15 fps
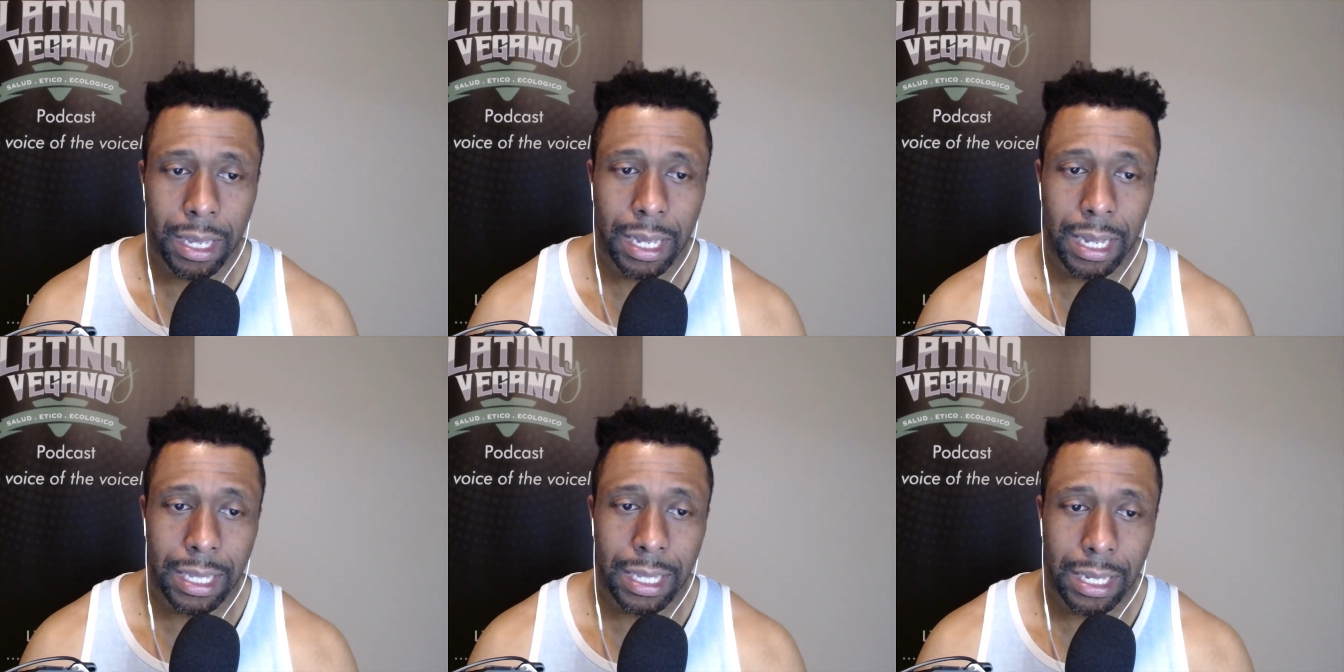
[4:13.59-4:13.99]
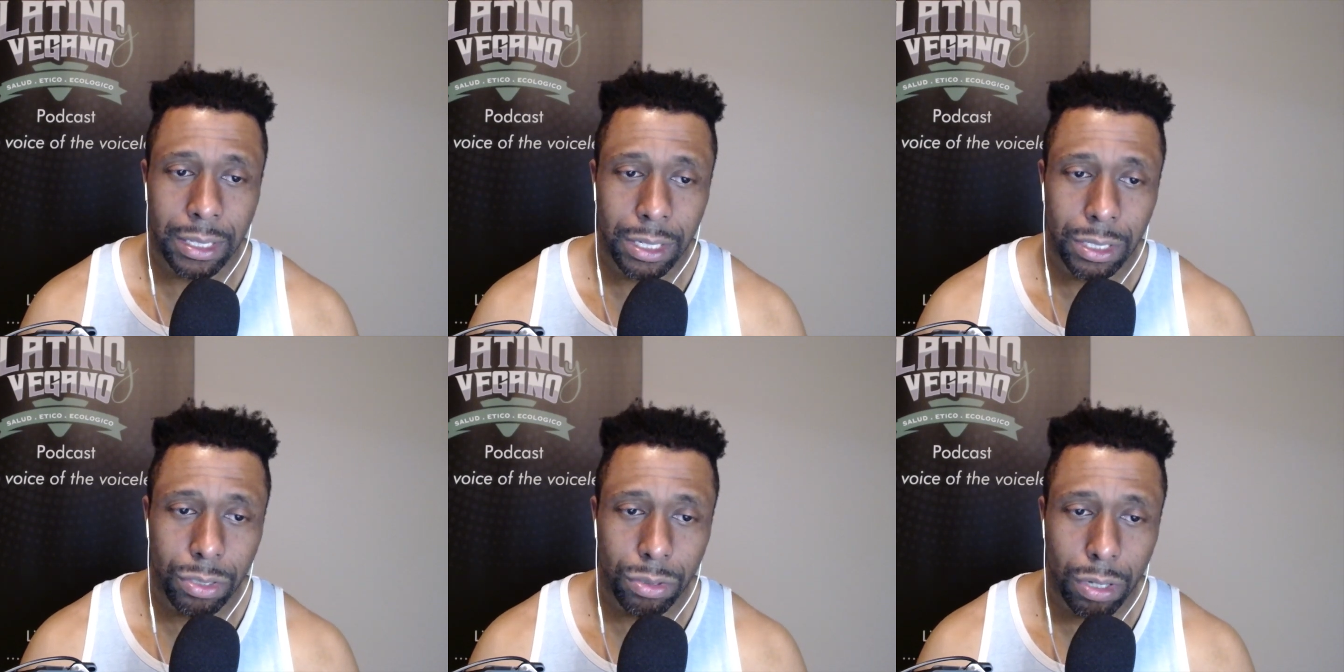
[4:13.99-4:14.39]
In
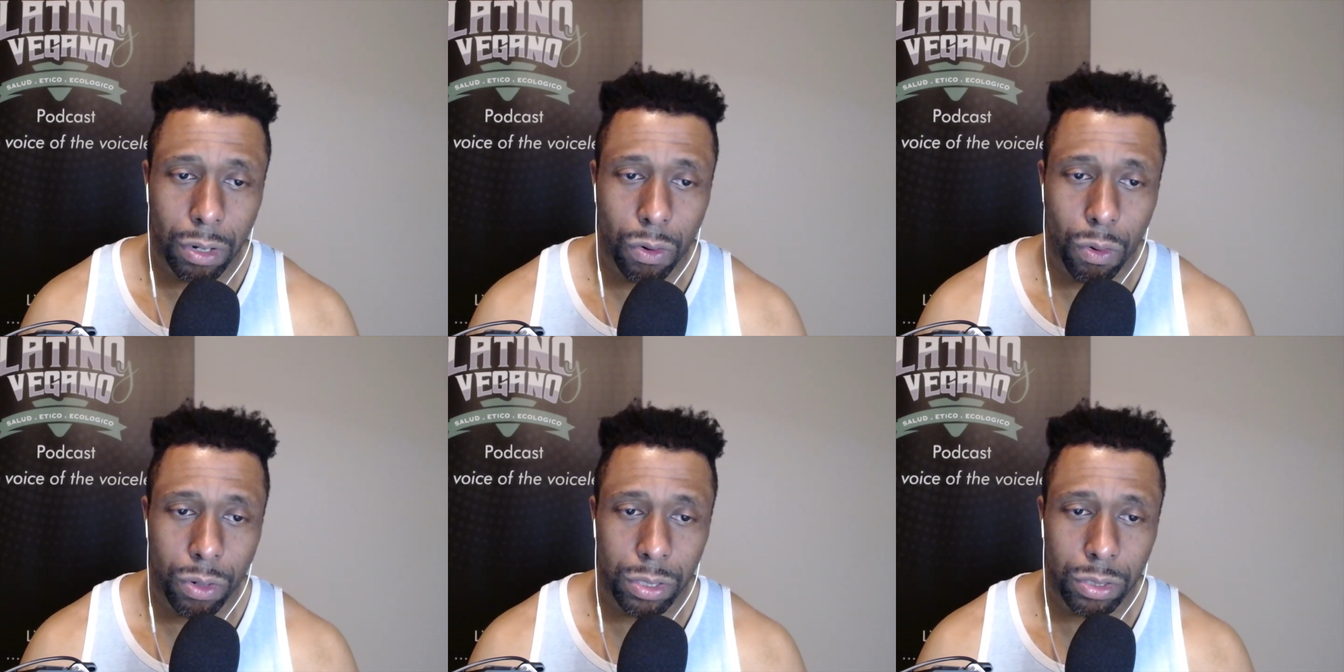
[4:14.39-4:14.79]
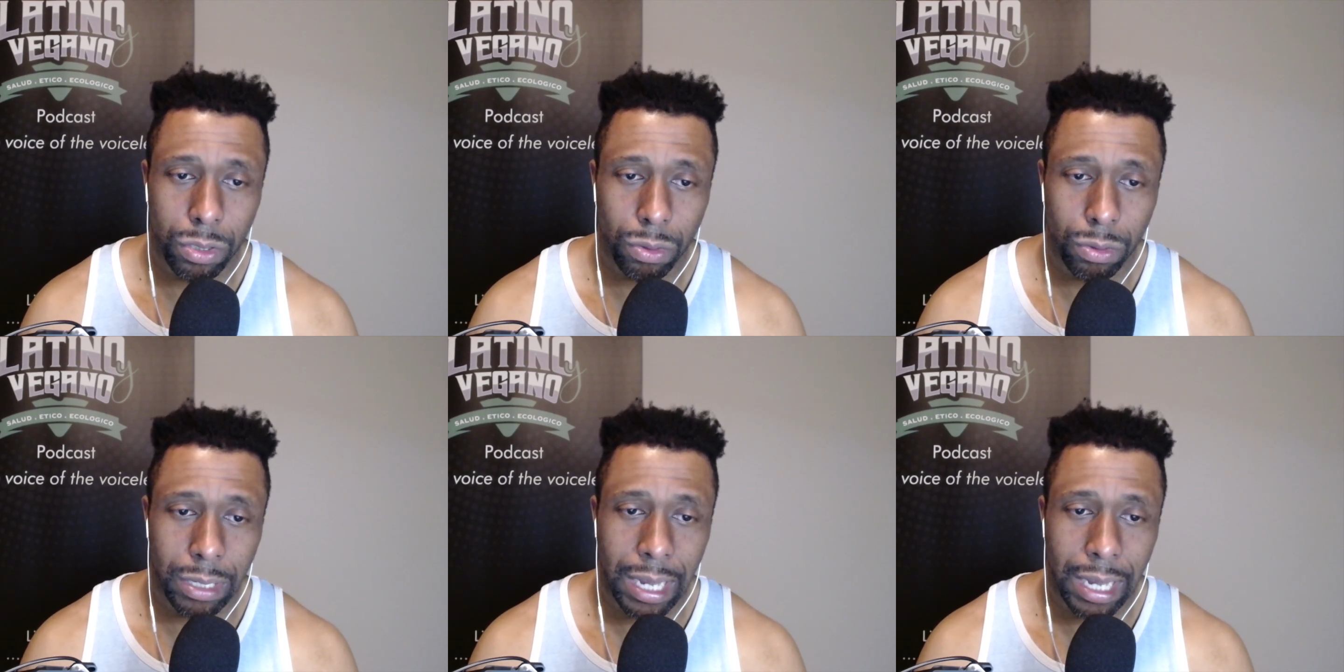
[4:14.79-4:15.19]
addition, according
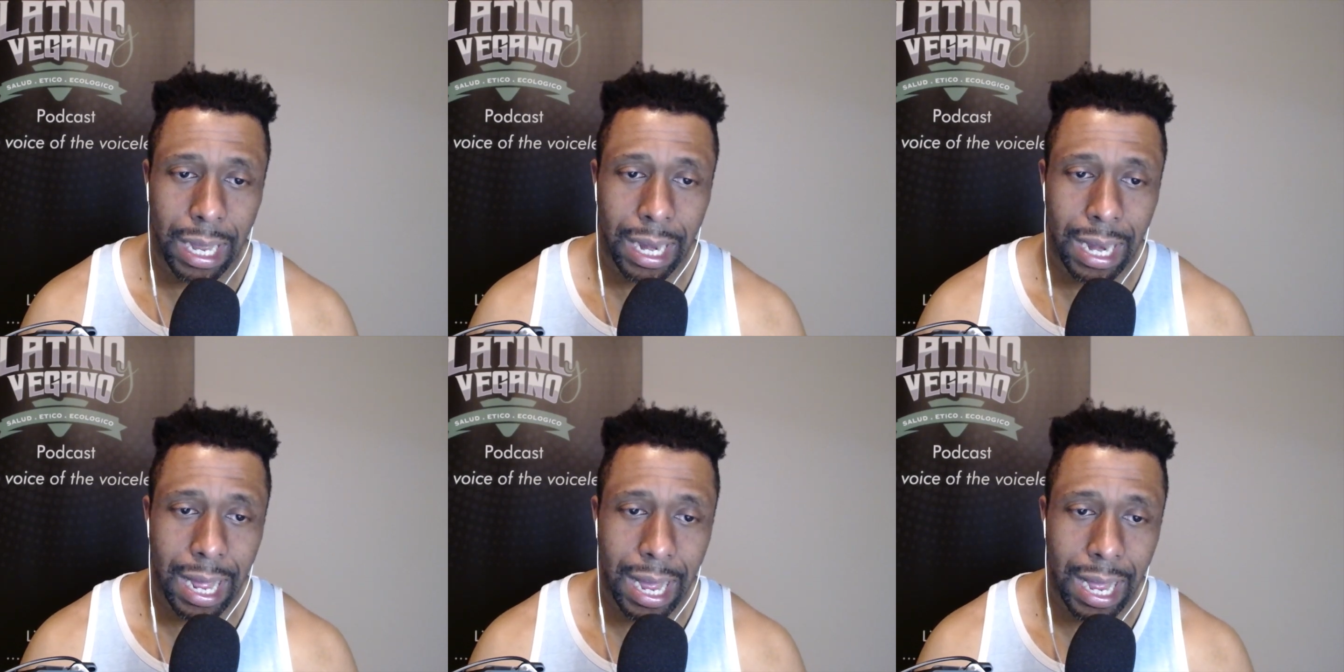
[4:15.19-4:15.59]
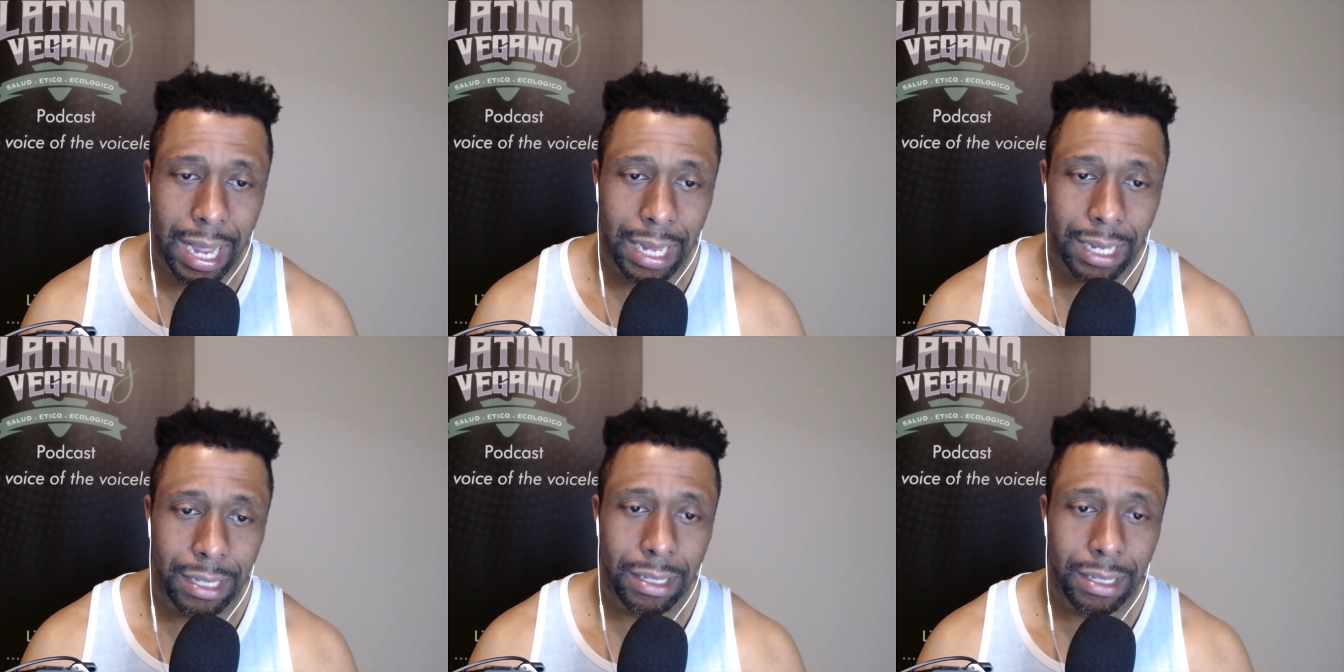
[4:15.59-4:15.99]
to the
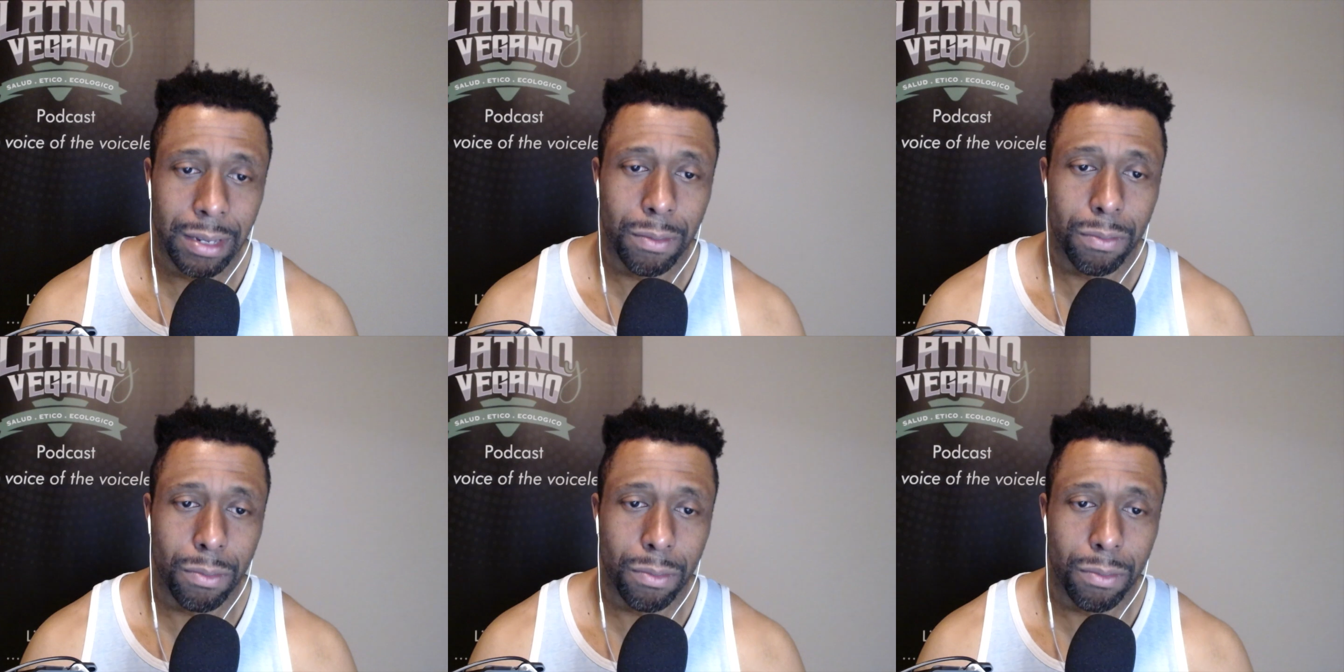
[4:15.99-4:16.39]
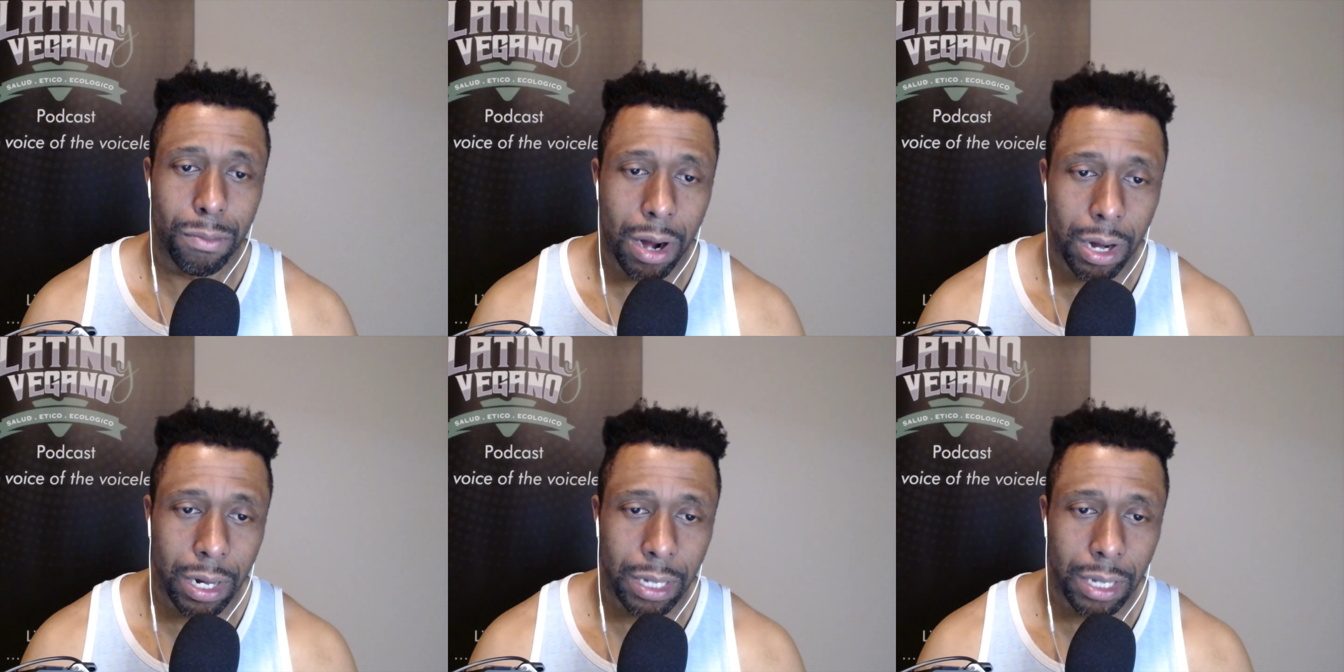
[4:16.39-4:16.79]
Allied
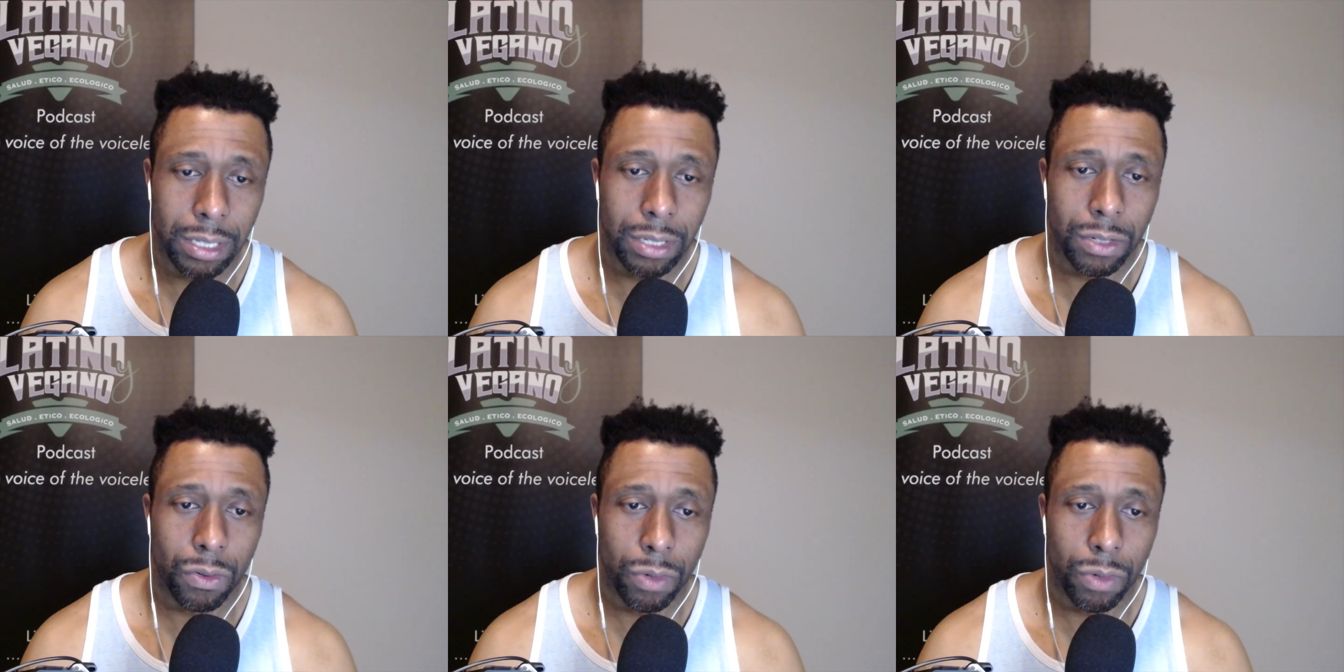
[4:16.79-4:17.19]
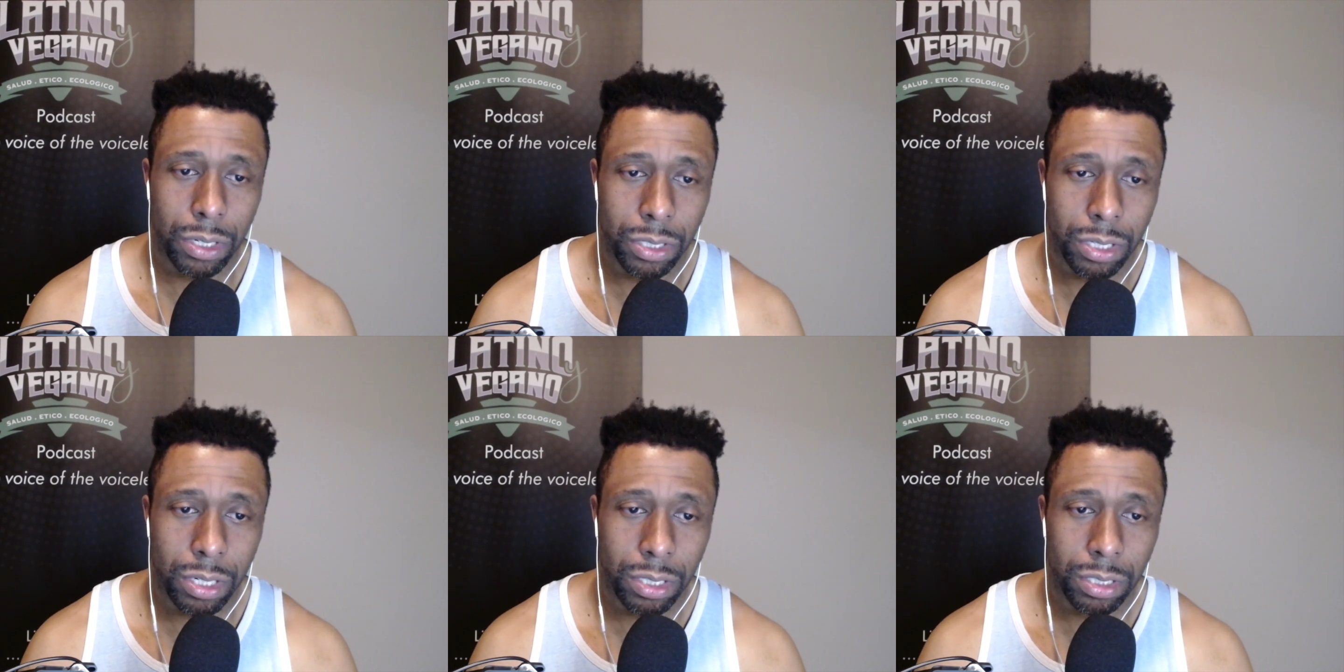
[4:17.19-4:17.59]
Market
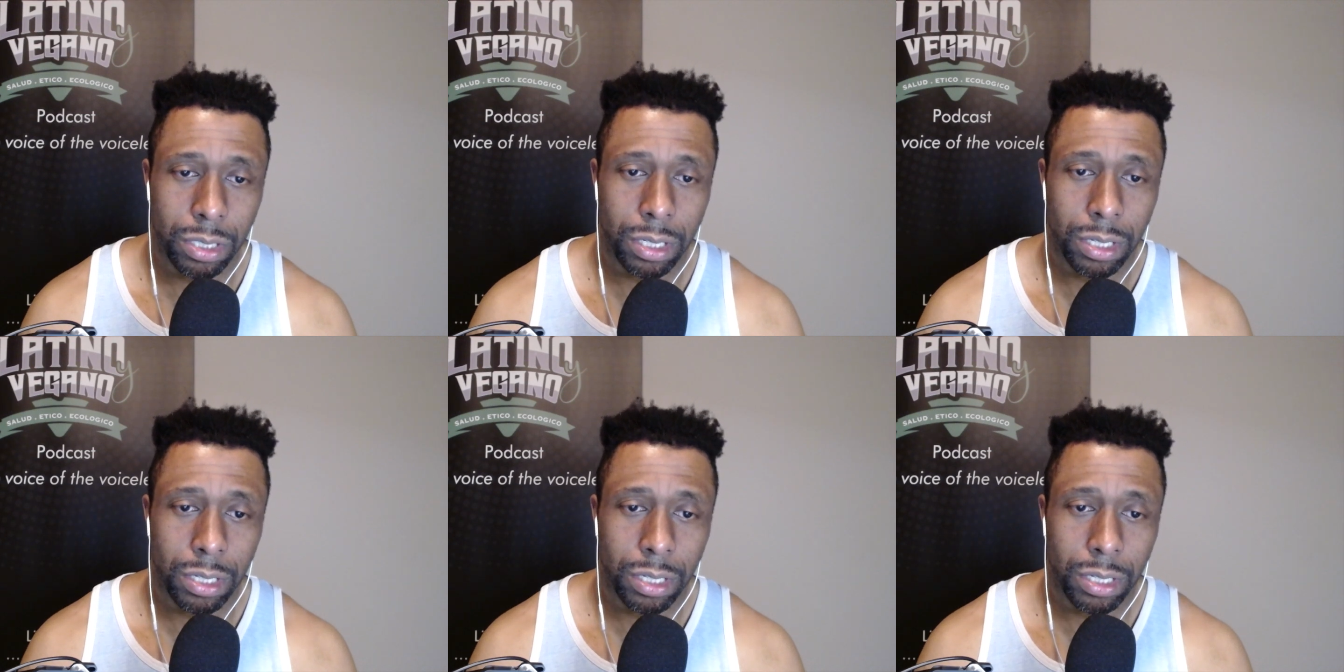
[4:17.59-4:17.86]
Research,